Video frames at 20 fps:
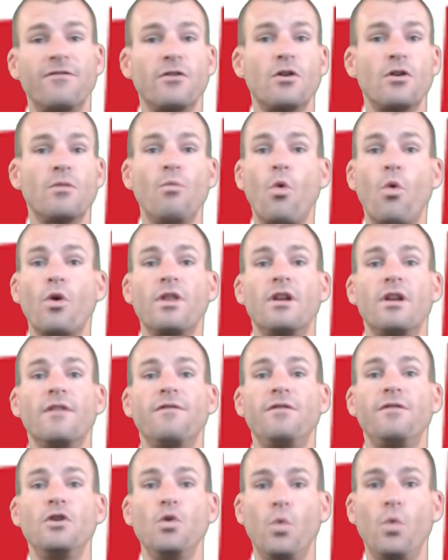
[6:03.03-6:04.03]
for more than a
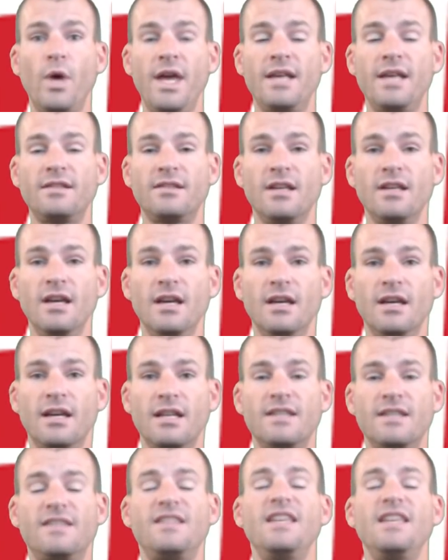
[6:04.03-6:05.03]
few weeks
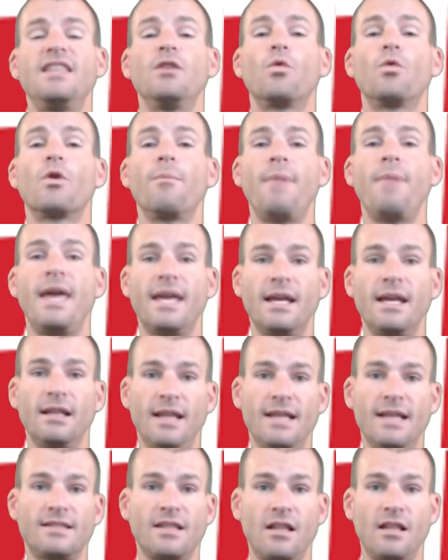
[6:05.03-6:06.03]
can see that we're
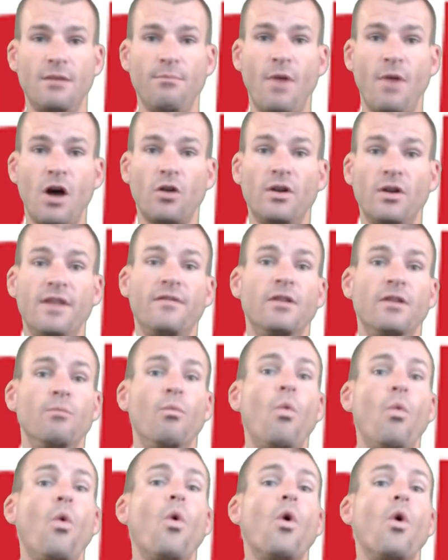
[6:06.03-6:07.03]
making less on that model and even
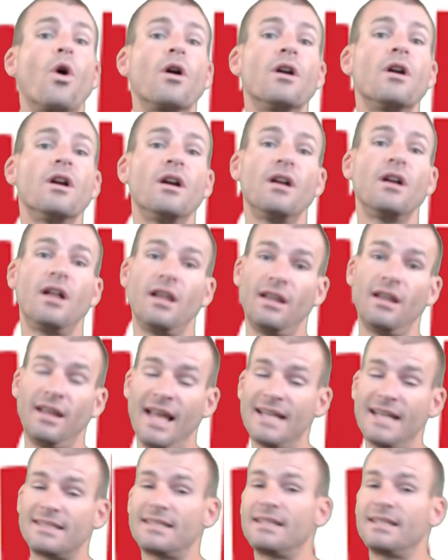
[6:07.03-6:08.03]
more,
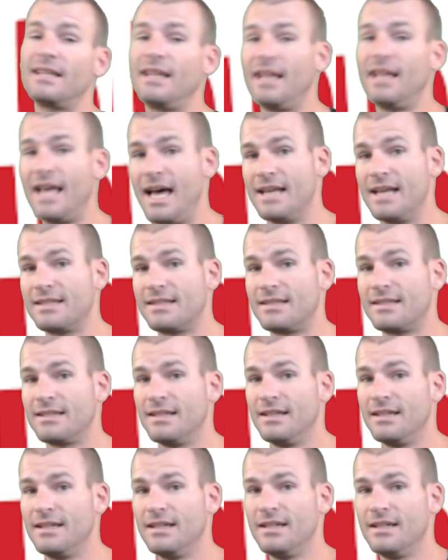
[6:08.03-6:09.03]
less and less
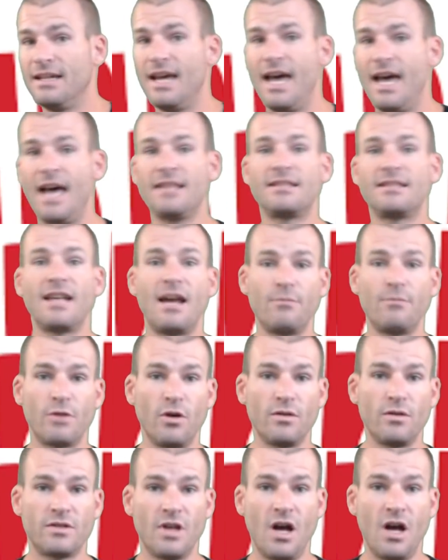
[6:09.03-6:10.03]
as time
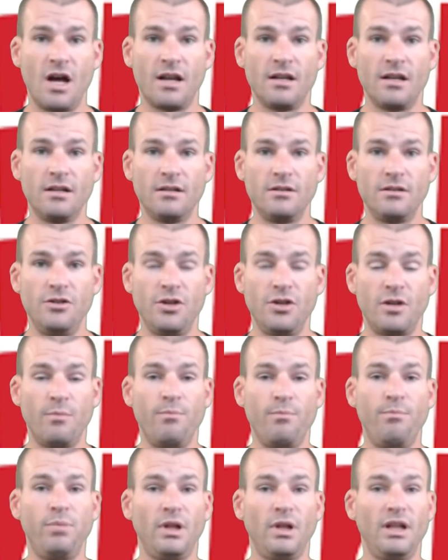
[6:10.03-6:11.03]
goes on. You
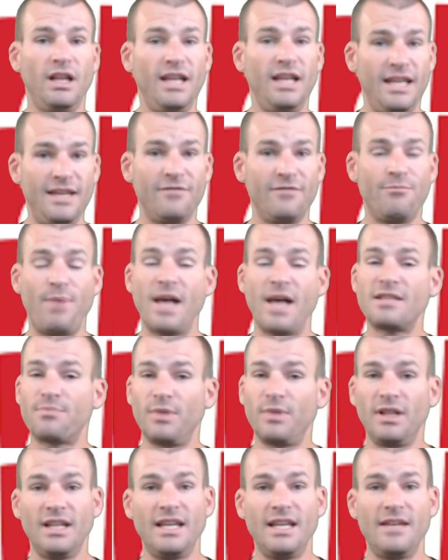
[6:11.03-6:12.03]
can best
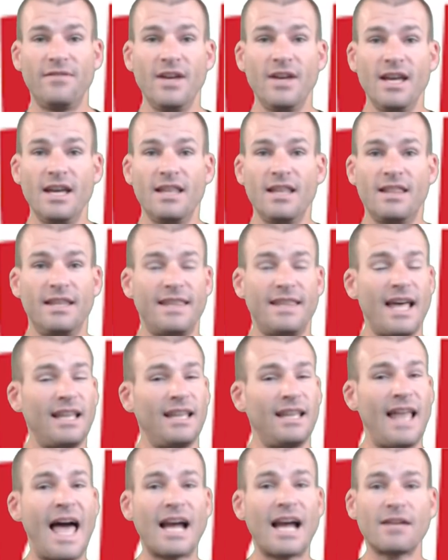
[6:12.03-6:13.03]
believe
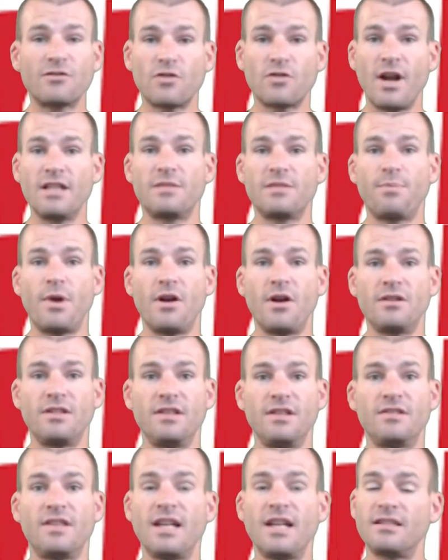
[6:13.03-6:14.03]
that lack of
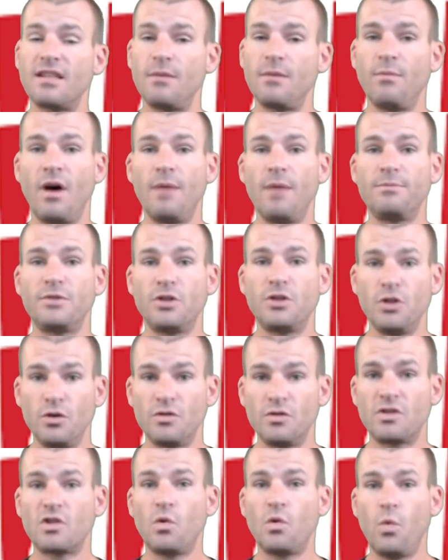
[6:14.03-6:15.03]
transparency sets them up
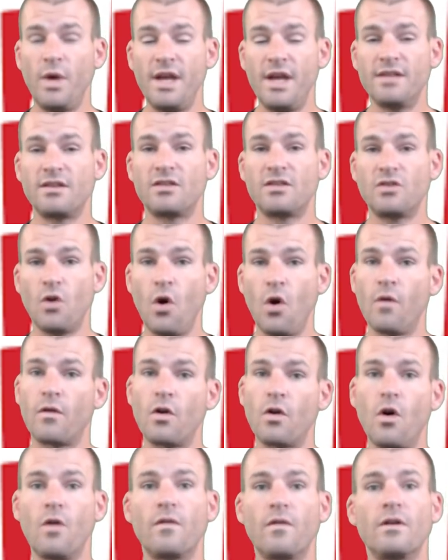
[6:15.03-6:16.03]
to squeeze us over
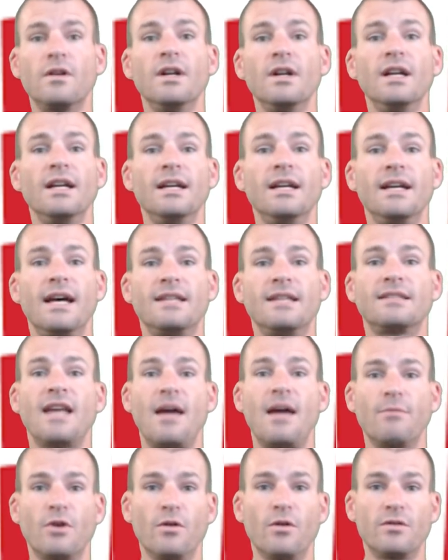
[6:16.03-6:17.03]
and over as
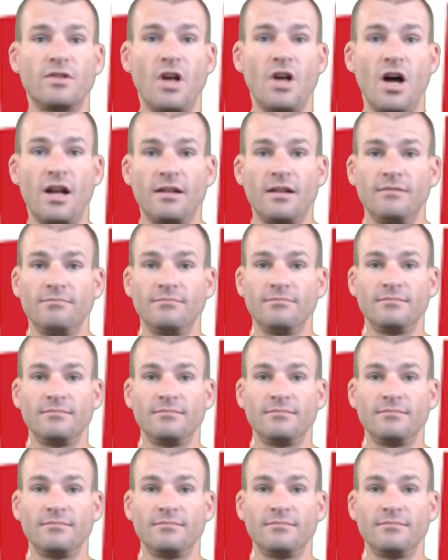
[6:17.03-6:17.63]
time goes on.